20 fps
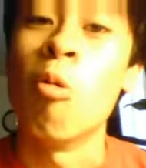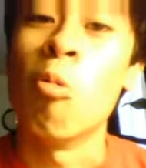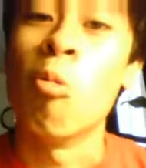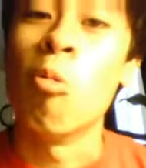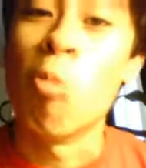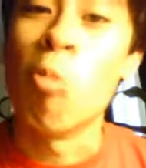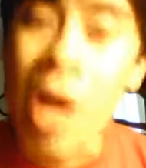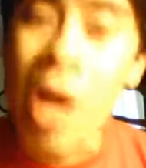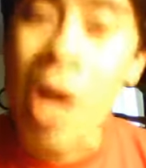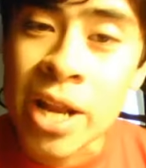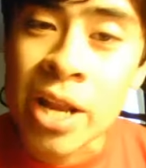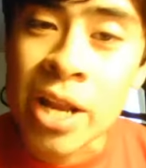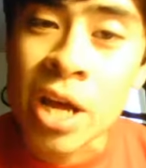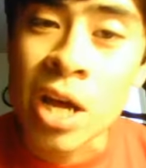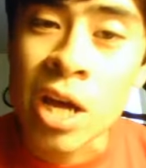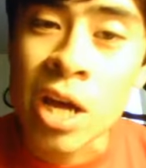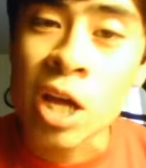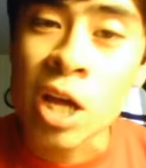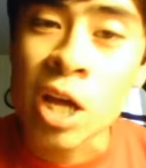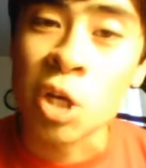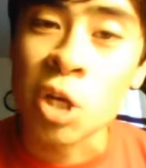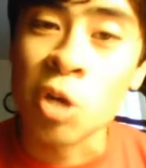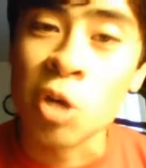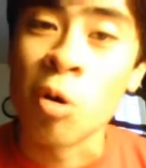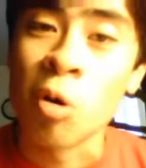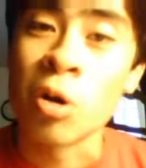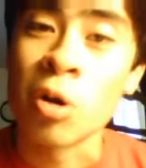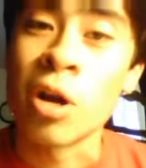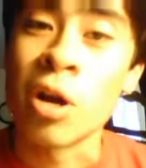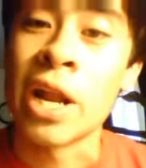when
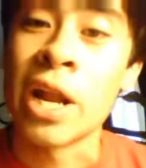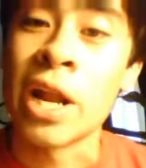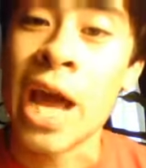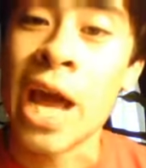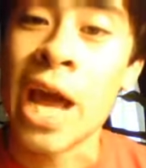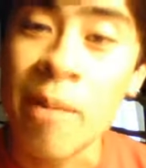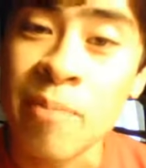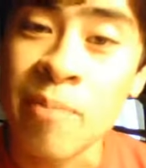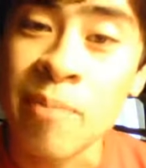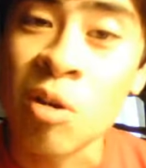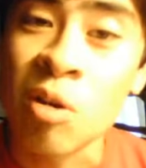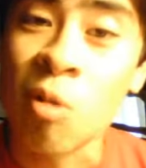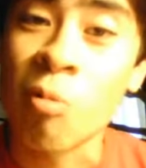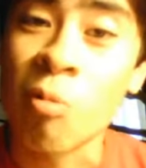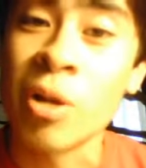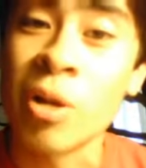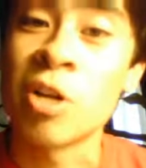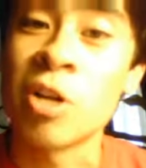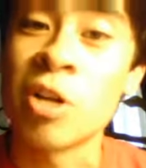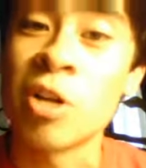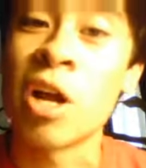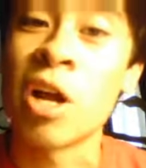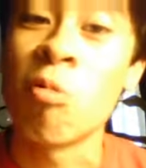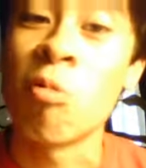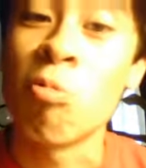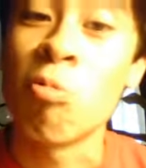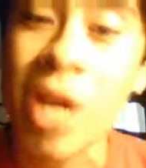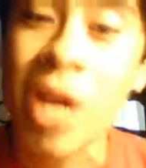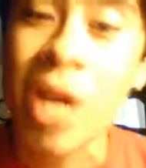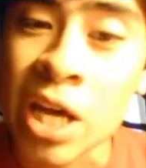you're not happy or when you're not
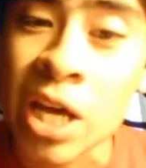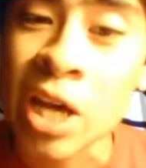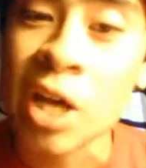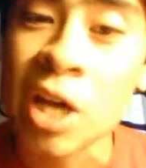awake.